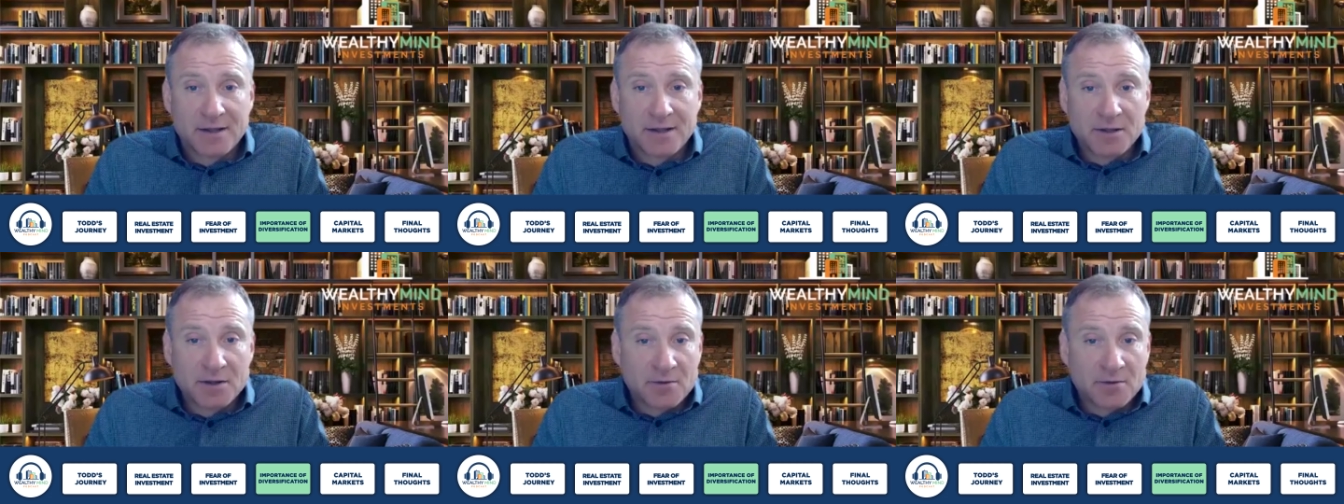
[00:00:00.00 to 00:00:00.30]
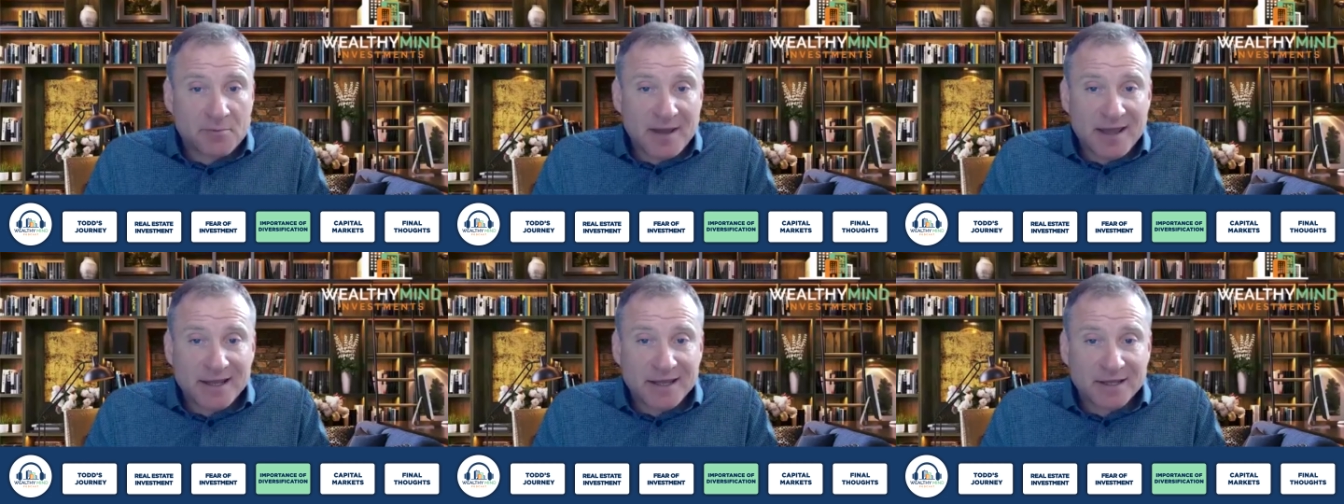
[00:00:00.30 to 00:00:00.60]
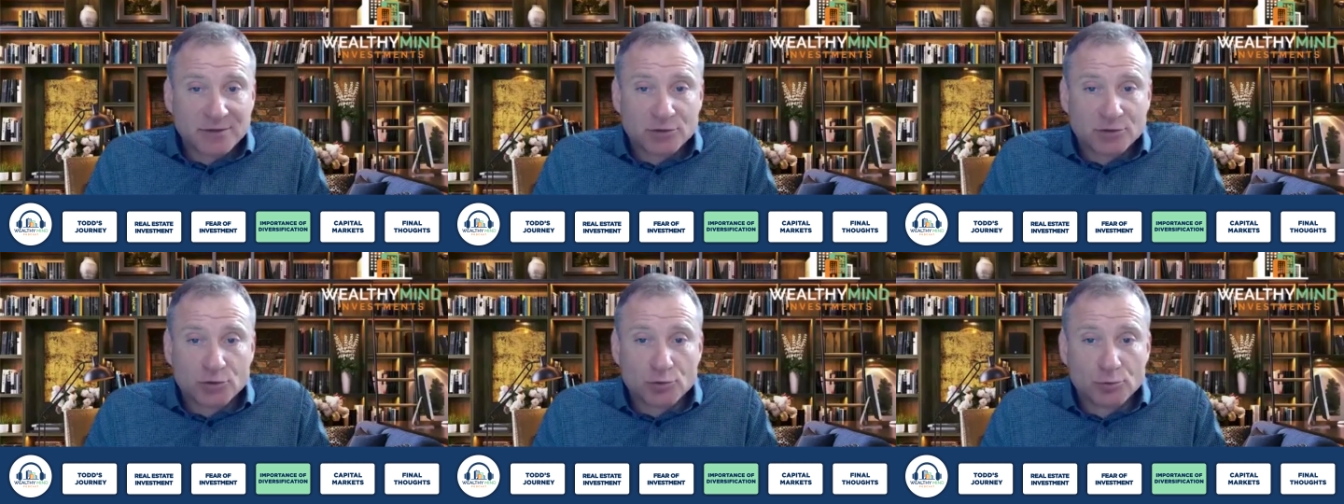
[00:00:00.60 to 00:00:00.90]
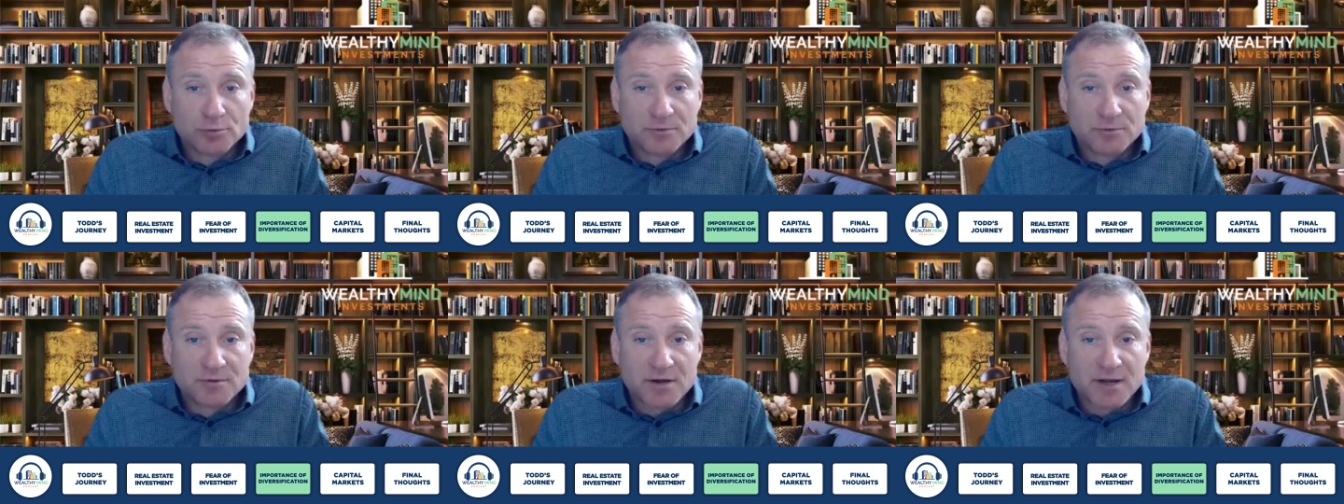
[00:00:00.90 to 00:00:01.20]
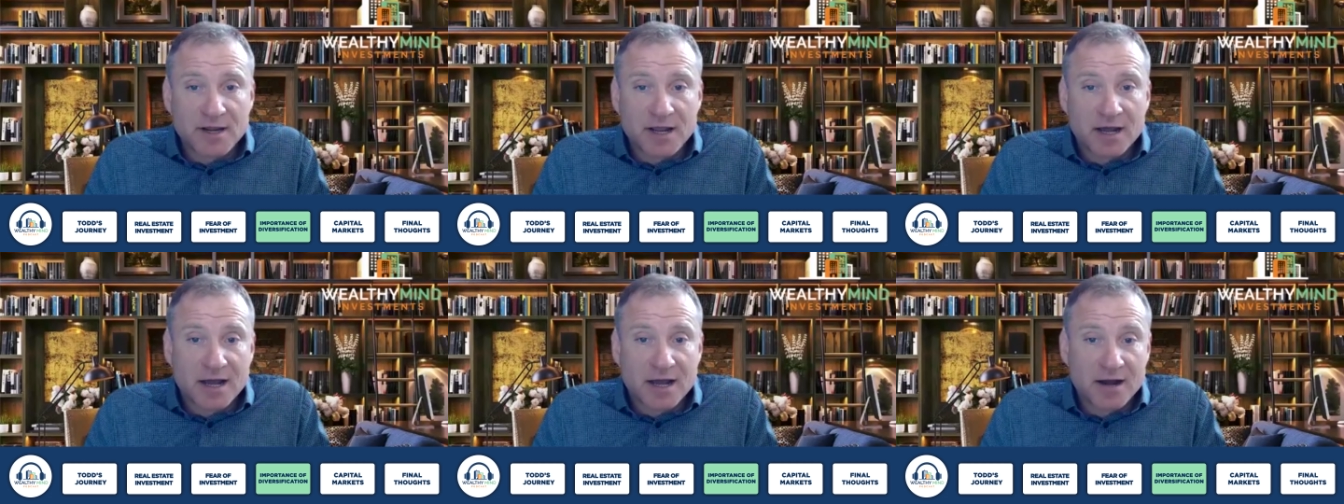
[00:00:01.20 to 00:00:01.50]
you know, making two,
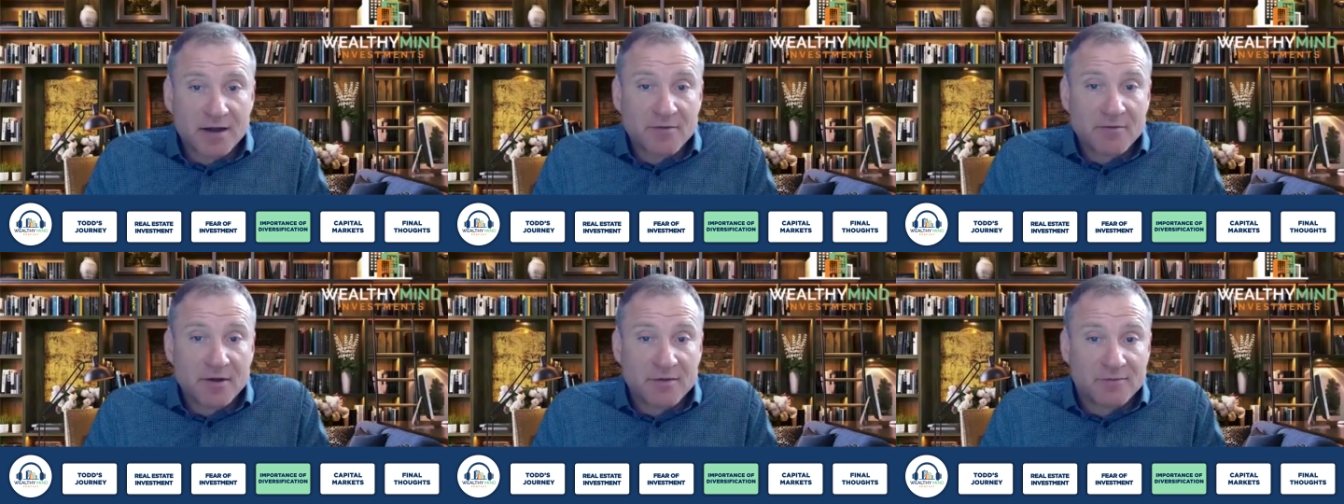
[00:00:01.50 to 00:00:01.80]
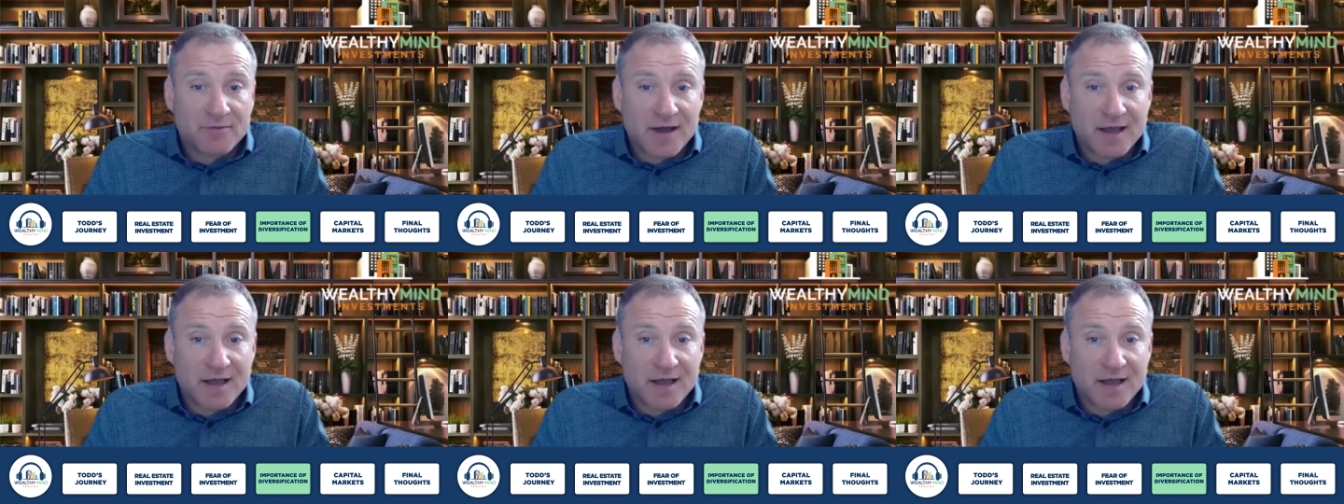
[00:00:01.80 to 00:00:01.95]
three hundred,